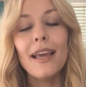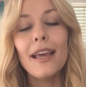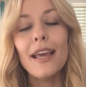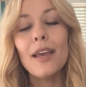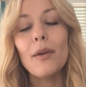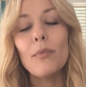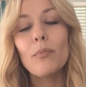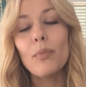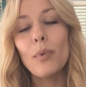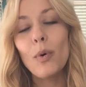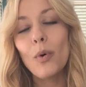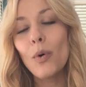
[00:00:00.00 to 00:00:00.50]

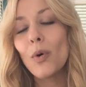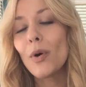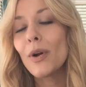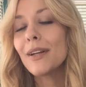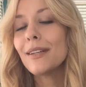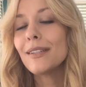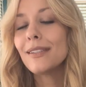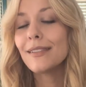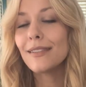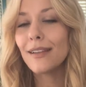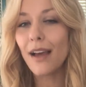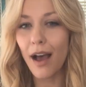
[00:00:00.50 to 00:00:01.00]

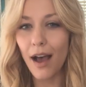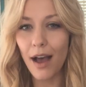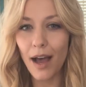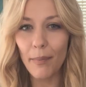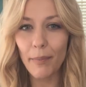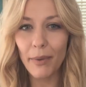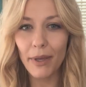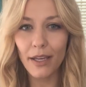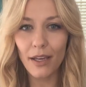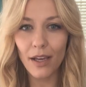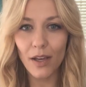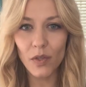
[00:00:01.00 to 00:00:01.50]
important
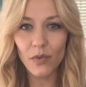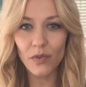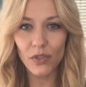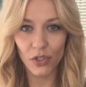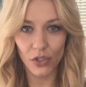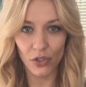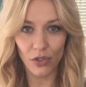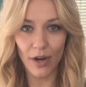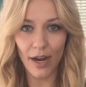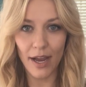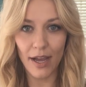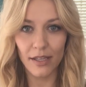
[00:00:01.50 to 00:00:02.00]
topic of
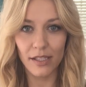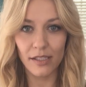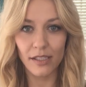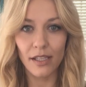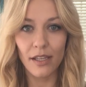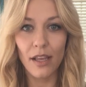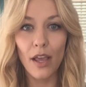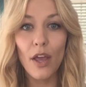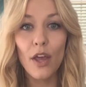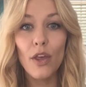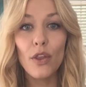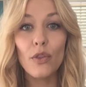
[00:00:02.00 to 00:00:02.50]
stress
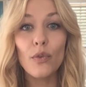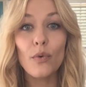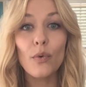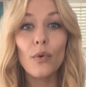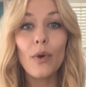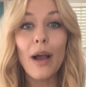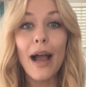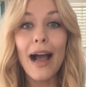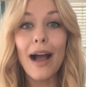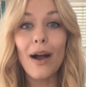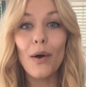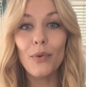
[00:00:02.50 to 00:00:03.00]

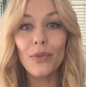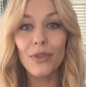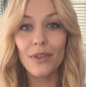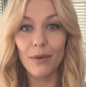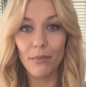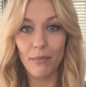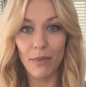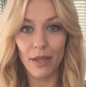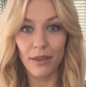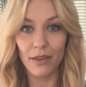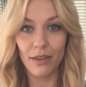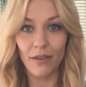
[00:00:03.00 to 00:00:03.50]
throughout the
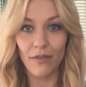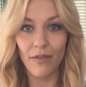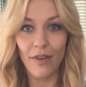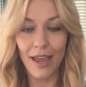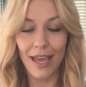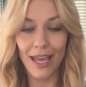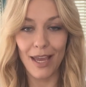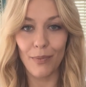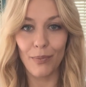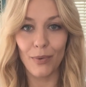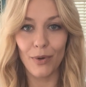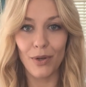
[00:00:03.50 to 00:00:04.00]
month of
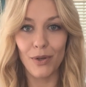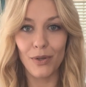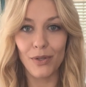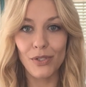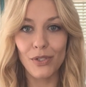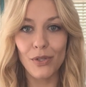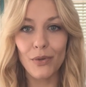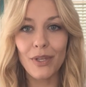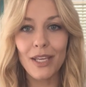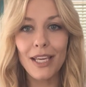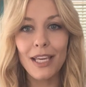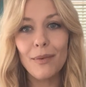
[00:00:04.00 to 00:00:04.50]
April.
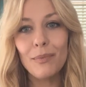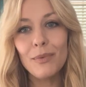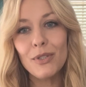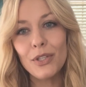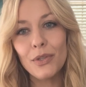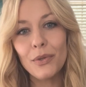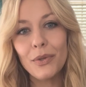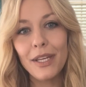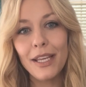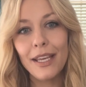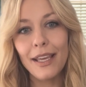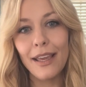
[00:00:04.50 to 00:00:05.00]
So keep
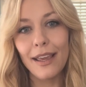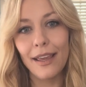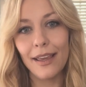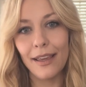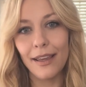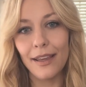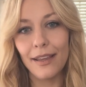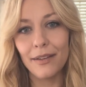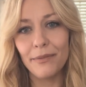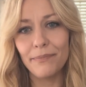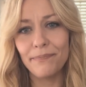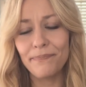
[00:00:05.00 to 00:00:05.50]
tuning
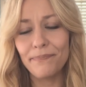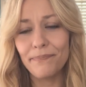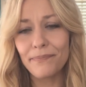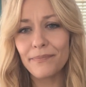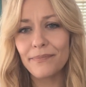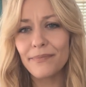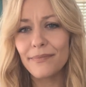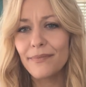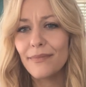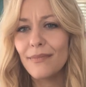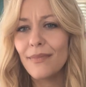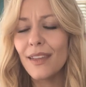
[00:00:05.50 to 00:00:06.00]
in.
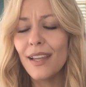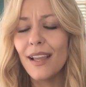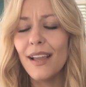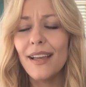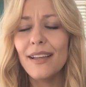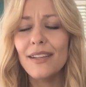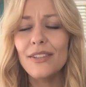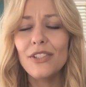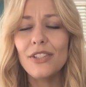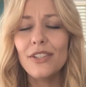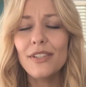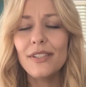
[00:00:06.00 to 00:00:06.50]

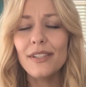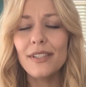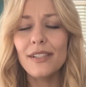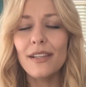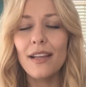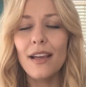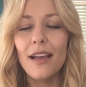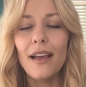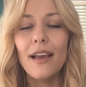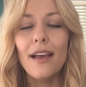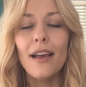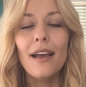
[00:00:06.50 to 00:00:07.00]
And just
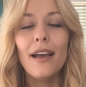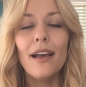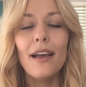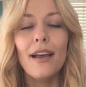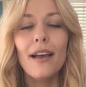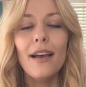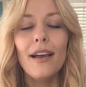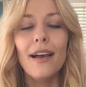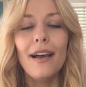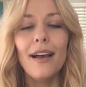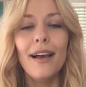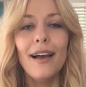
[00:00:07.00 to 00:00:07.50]

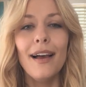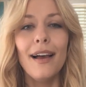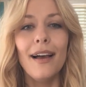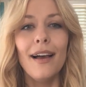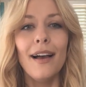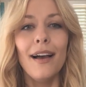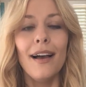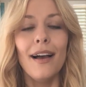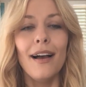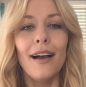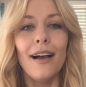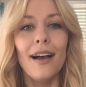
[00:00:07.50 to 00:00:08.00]

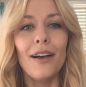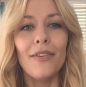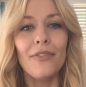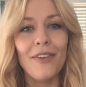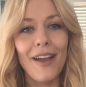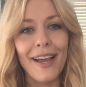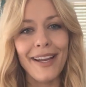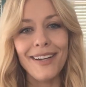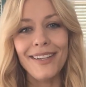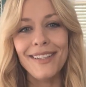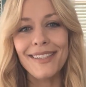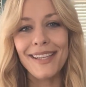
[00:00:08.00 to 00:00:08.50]
a
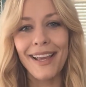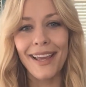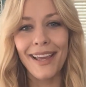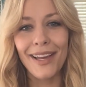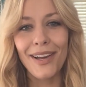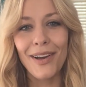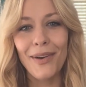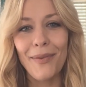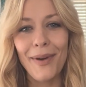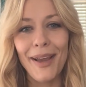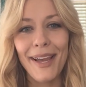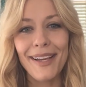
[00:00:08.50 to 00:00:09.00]
final
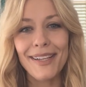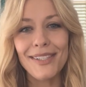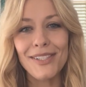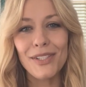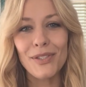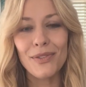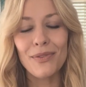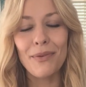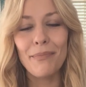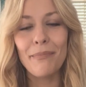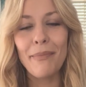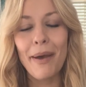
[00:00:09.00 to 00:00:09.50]
takeaway,
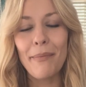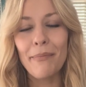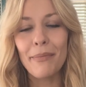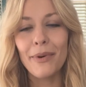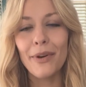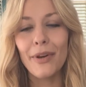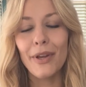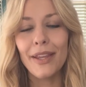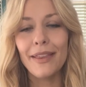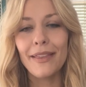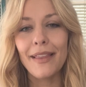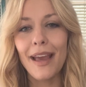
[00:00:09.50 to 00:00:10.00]
just
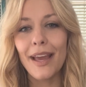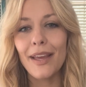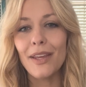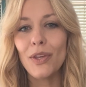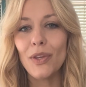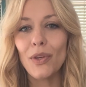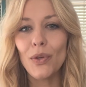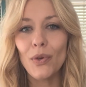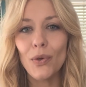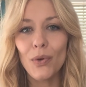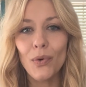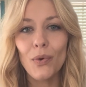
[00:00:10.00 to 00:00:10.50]
remembering that
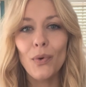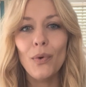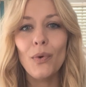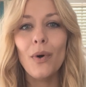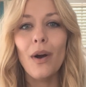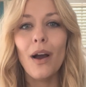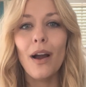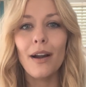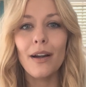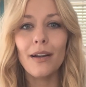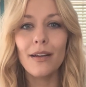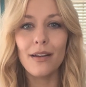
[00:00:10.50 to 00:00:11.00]
you
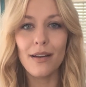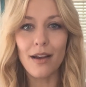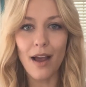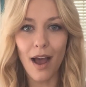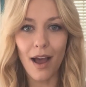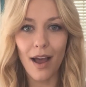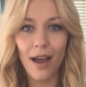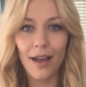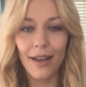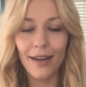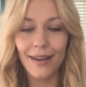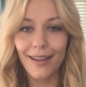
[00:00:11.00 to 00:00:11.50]
are
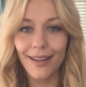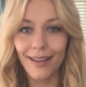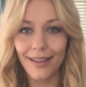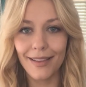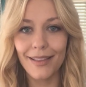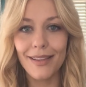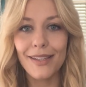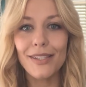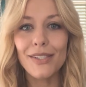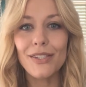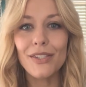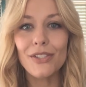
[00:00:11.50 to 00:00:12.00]
not in
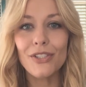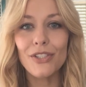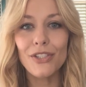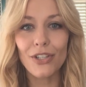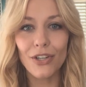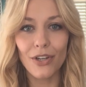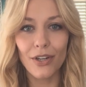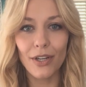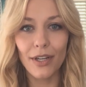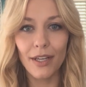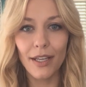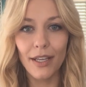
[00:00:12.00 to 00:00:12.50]
this
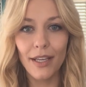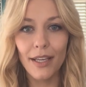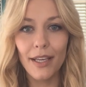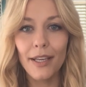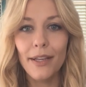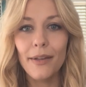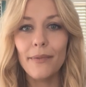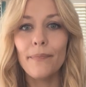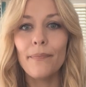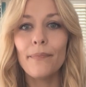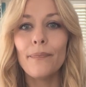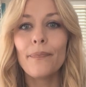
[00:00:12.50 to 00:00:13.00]

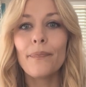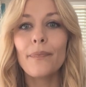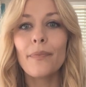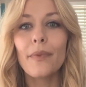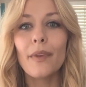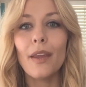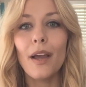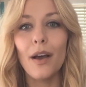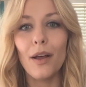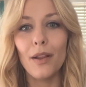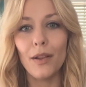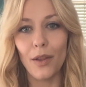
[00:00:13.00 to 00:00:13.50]
journey
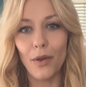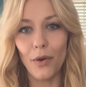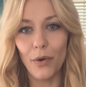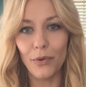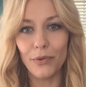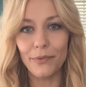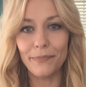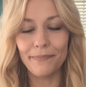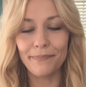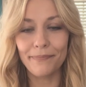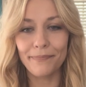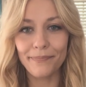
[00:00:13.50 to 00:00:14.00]

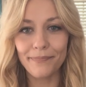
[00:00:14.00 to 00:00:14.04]
alone.